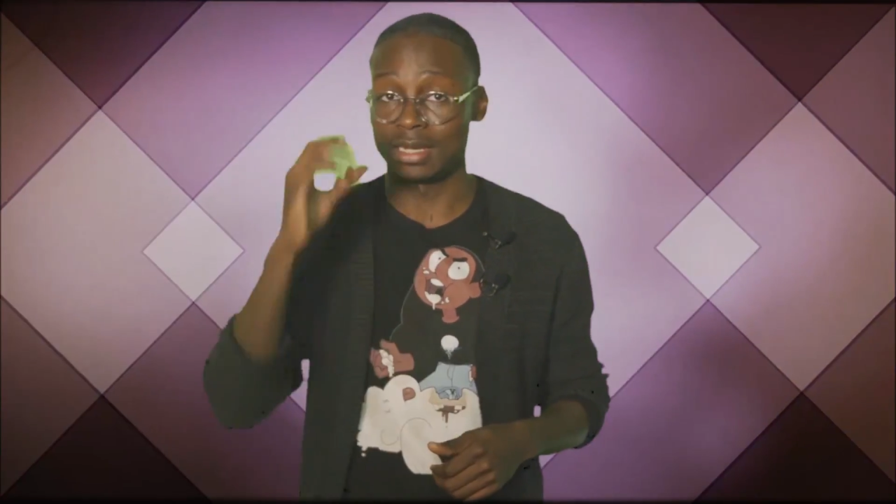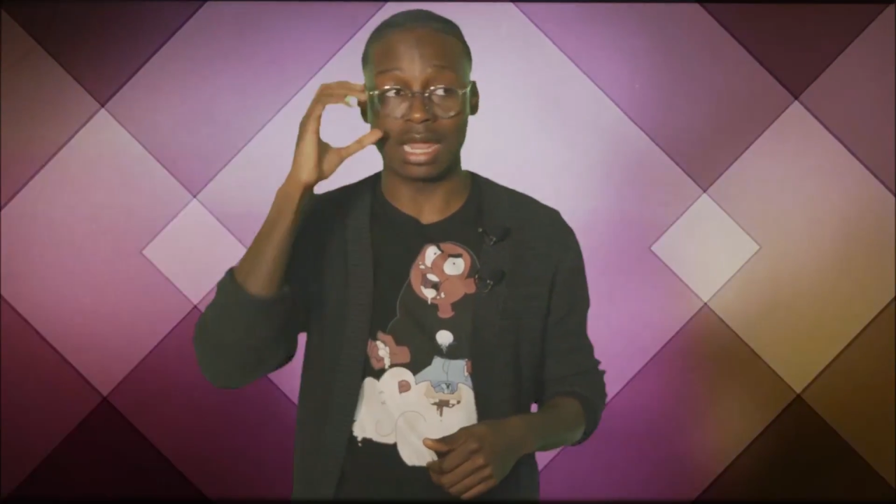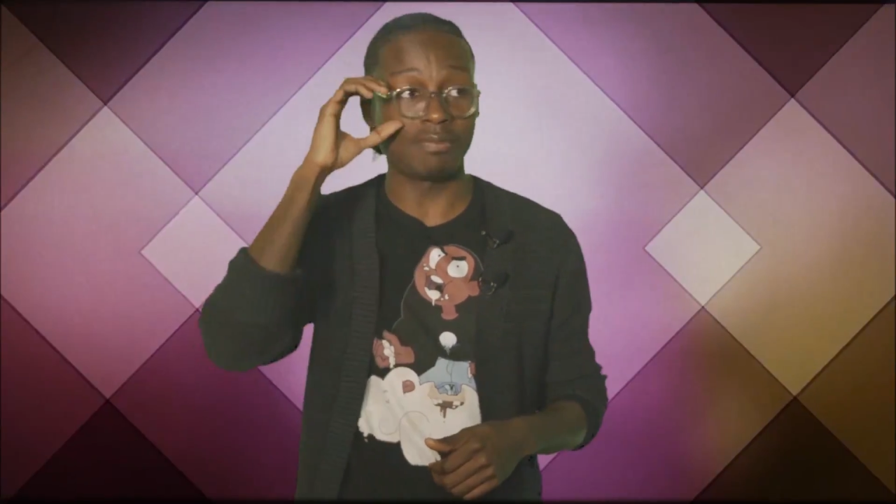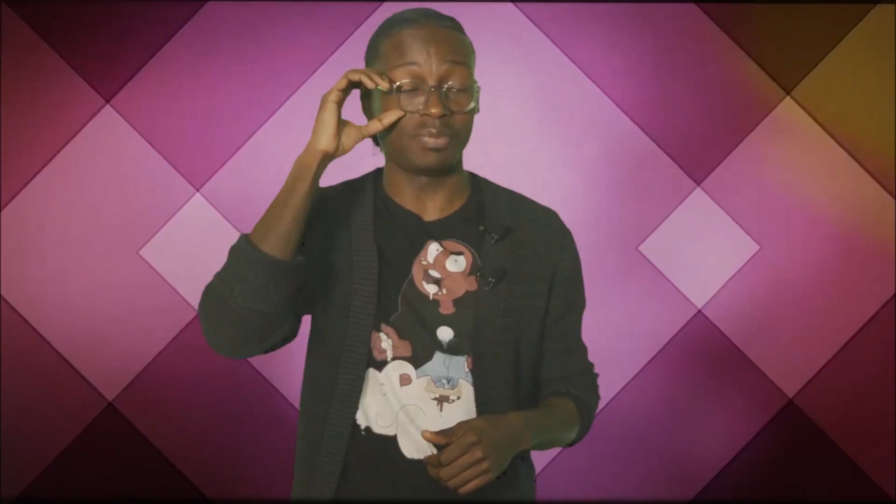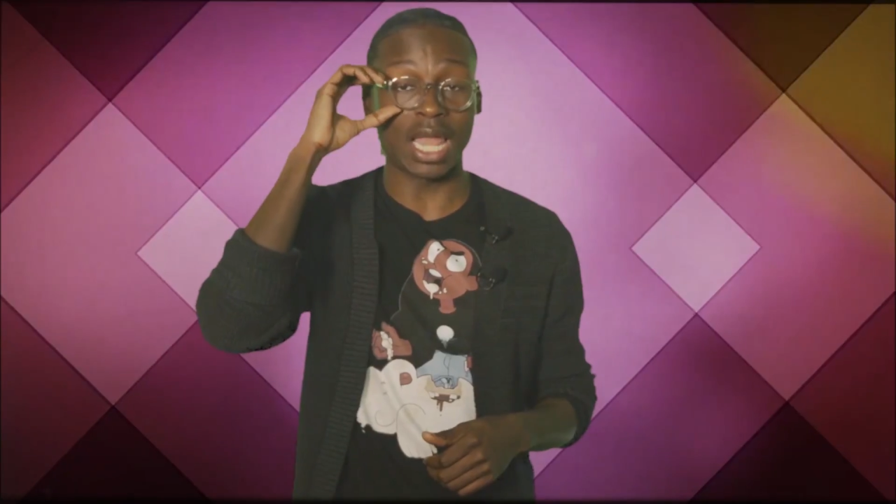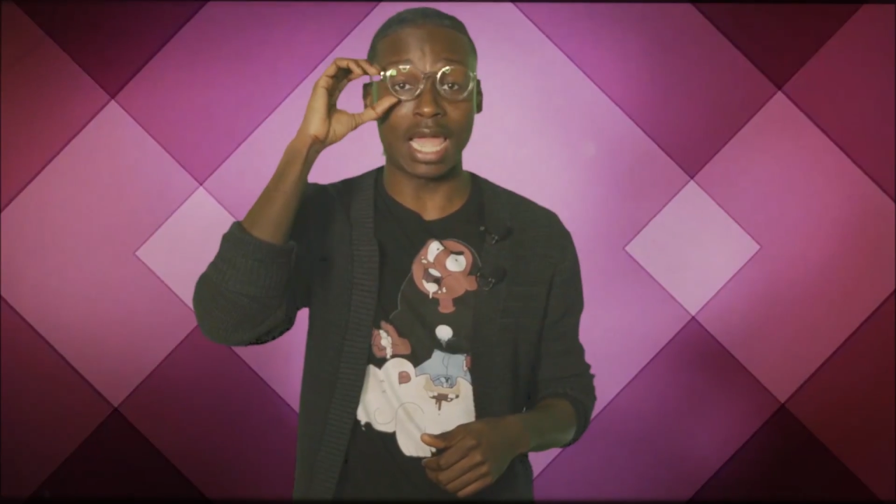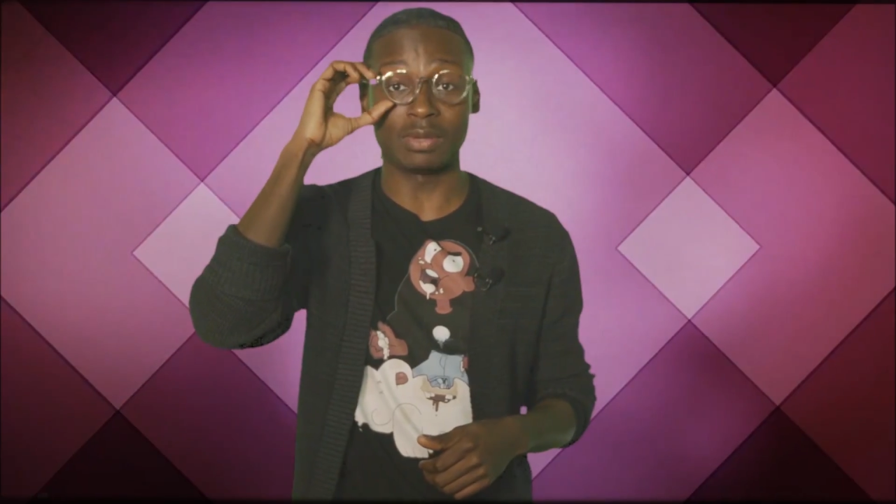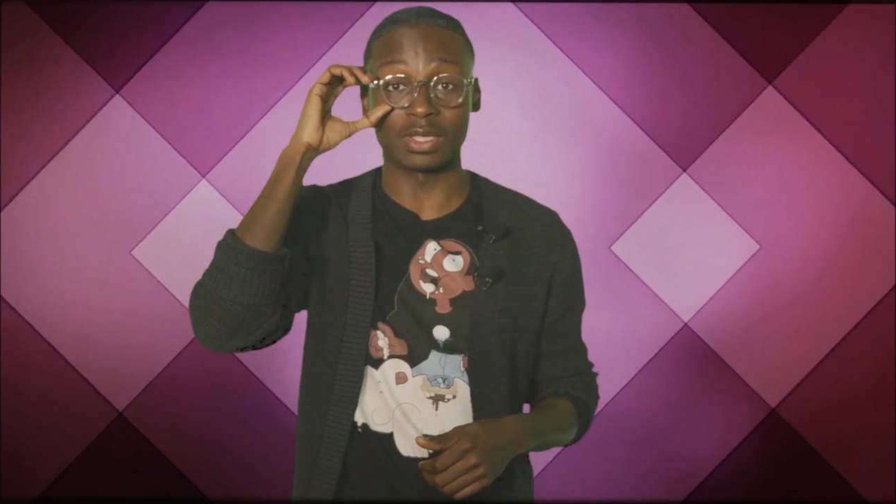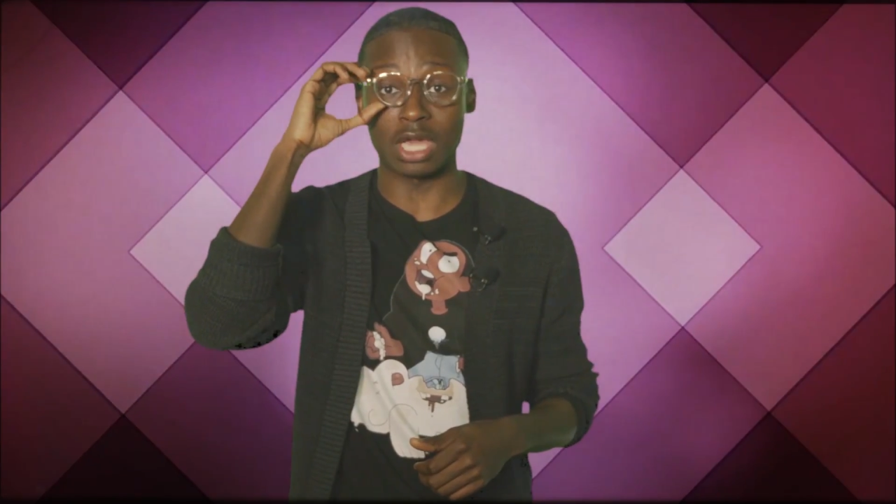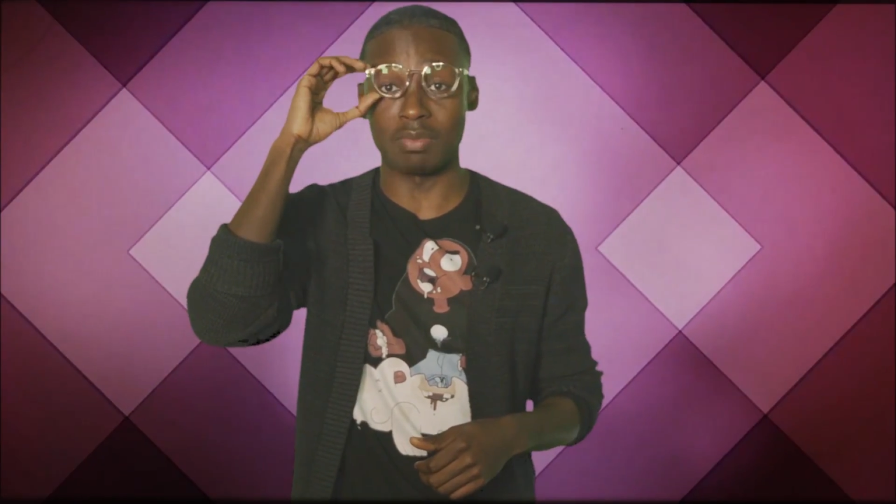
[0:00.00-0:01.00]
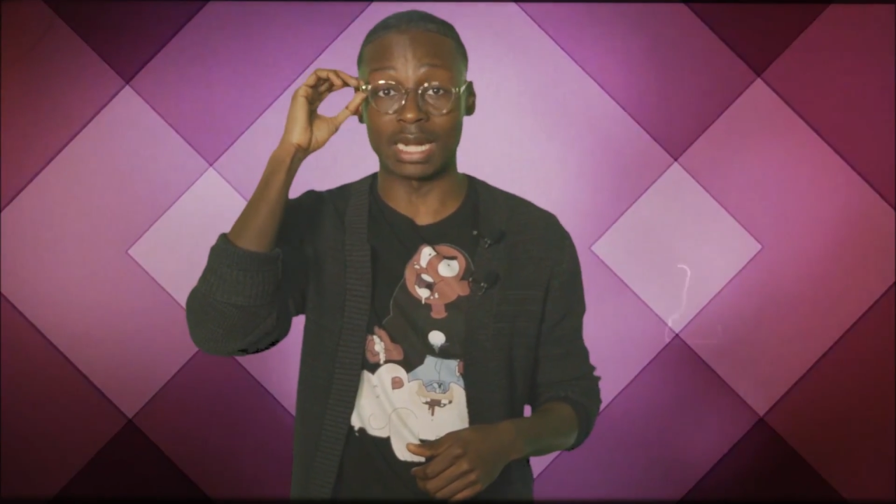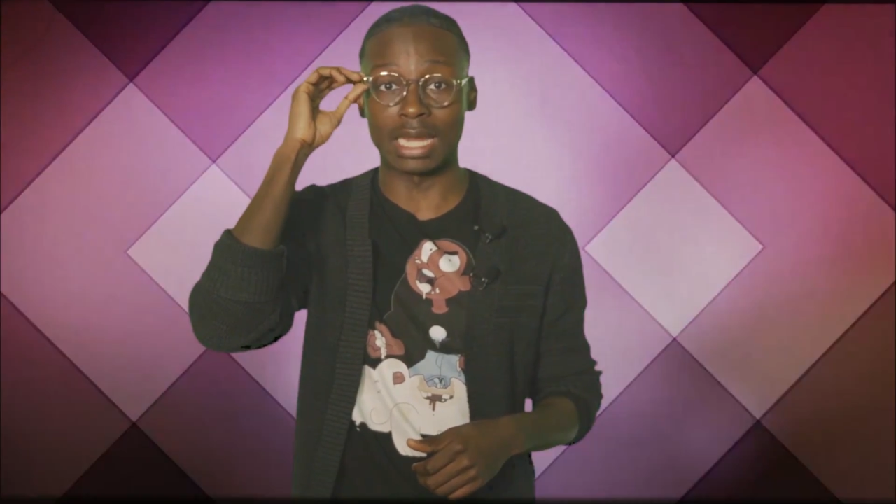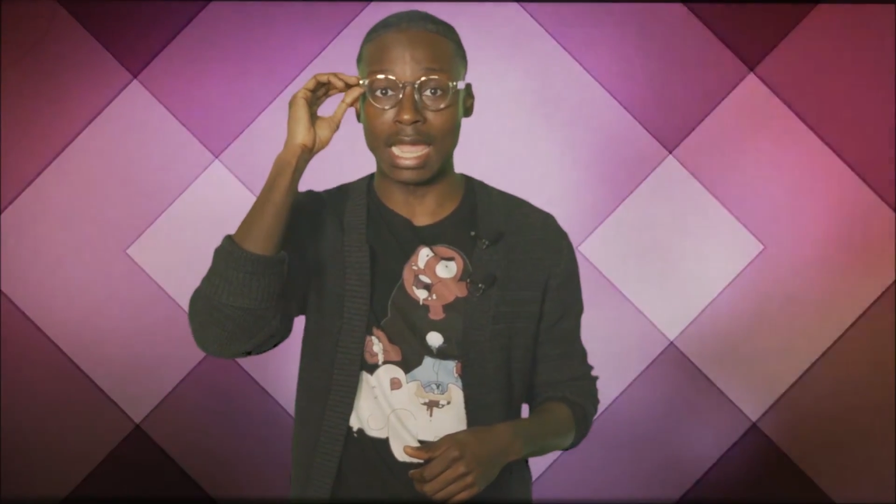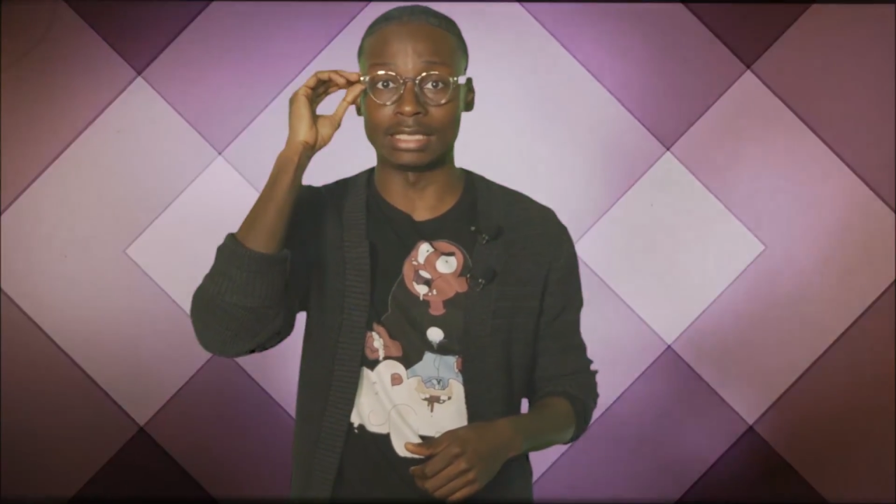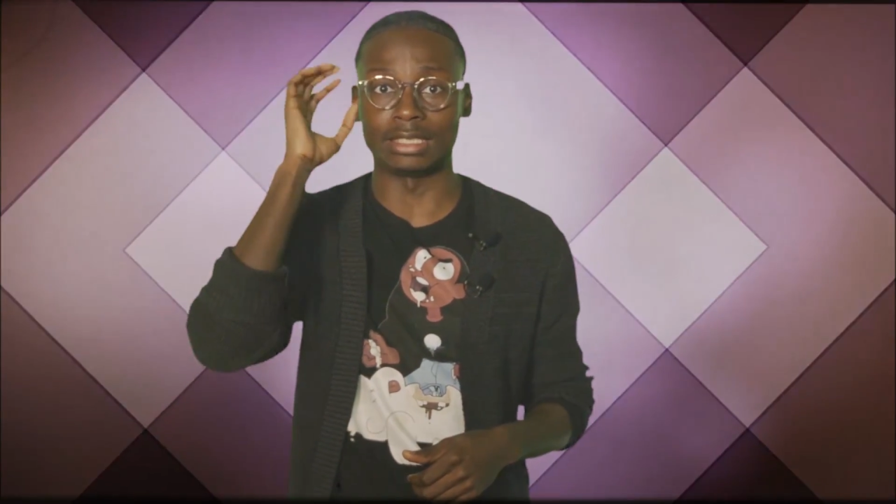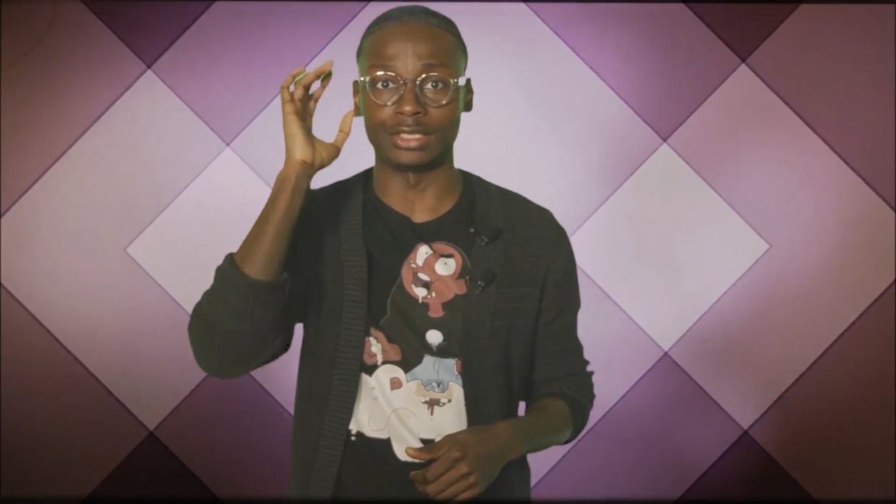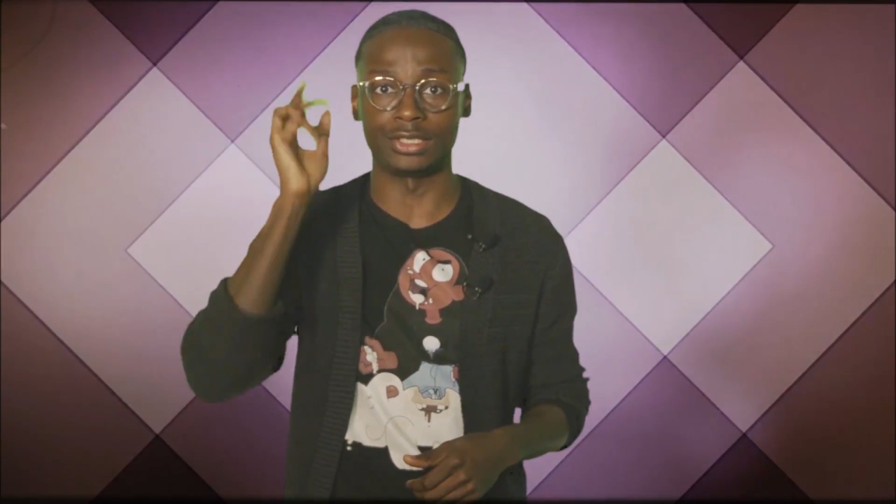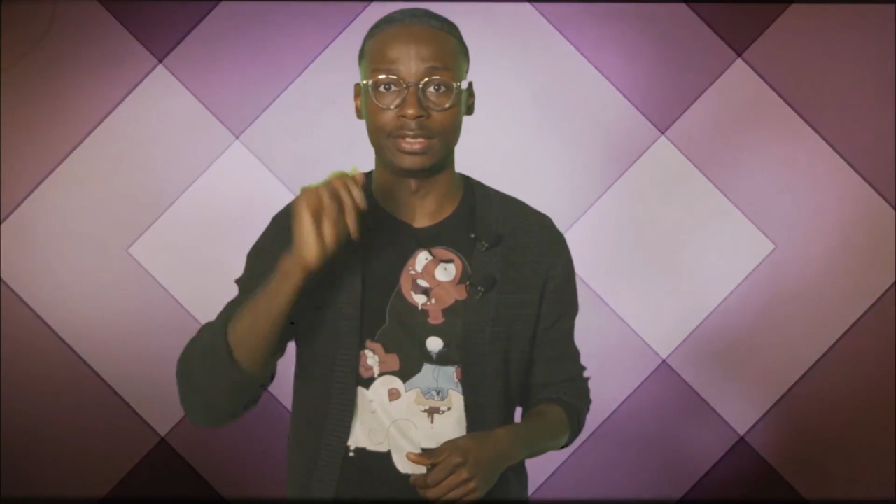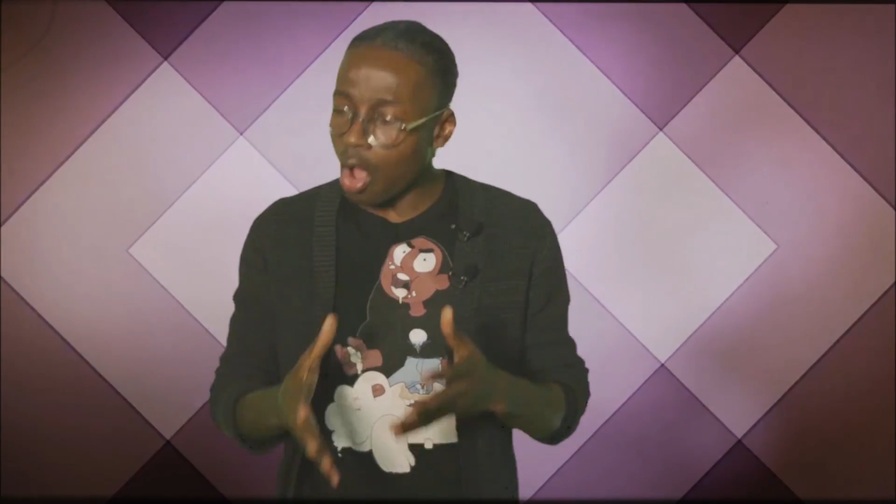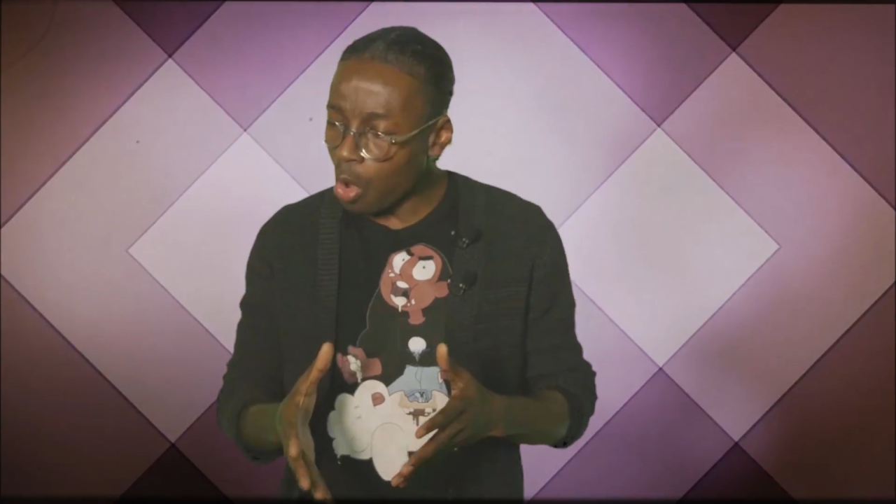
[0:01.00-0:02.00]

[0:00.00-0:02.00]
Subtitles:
"I'm blind without my glasses."